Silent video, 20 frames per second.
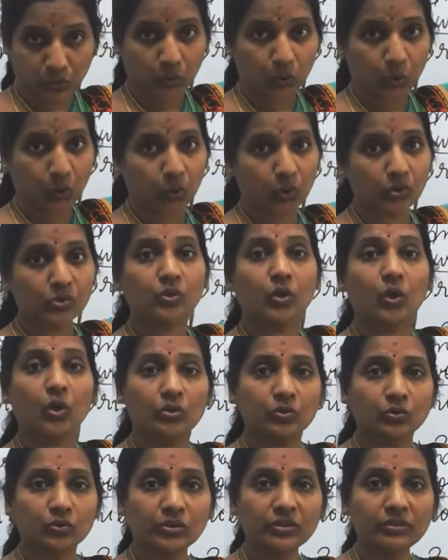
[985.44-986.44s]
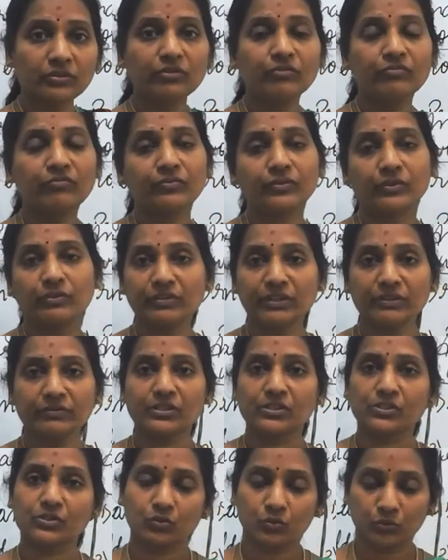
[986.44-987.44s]
rogues or to the
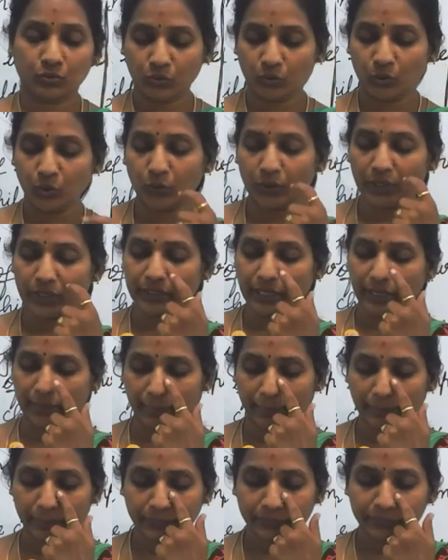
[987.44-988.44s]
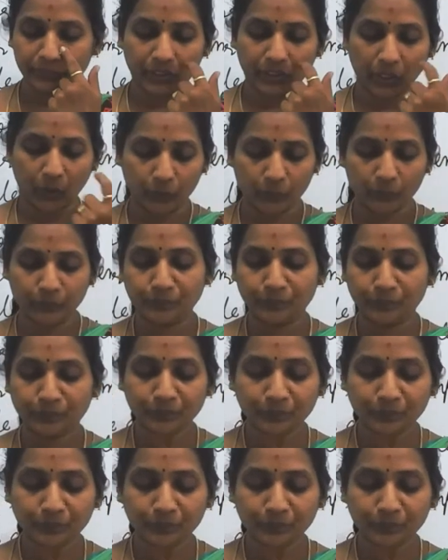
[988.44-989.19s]
weavers who were there. Now